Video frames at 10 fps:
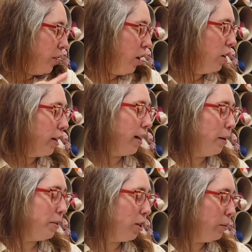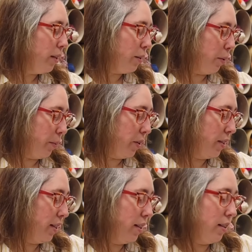Okay, let me start with this one because
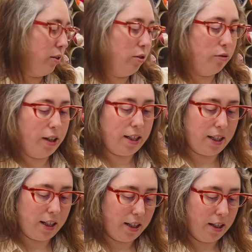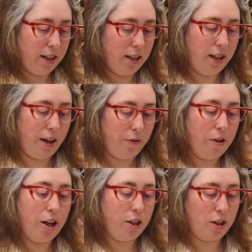this is already a
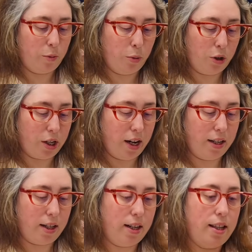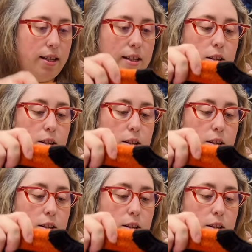finished project. I knit this in